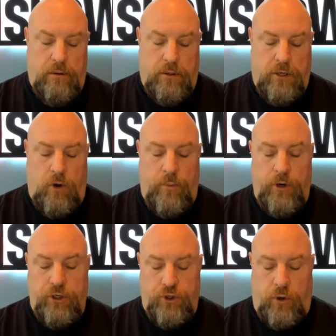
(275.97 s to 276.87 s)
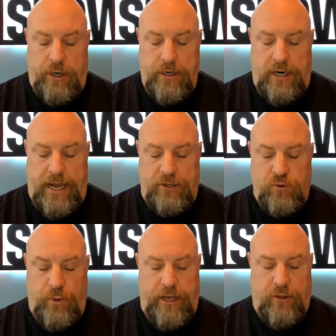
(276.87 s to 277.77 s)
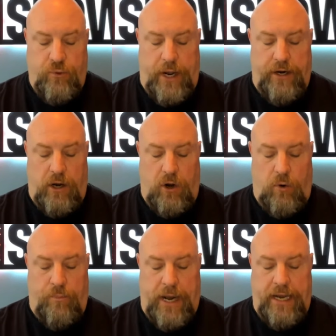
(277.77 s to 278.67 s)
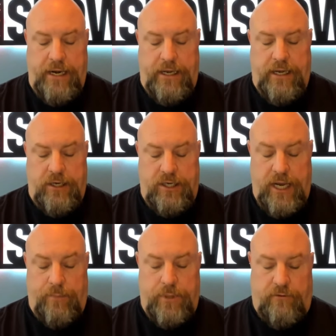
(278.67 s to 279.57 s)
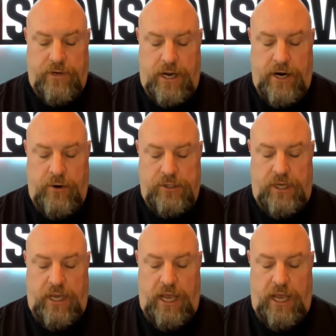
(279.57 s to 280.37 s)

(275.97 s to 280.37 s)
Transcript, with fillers: Comer and Jordan last week threatened to hold Biden in contempt of Congress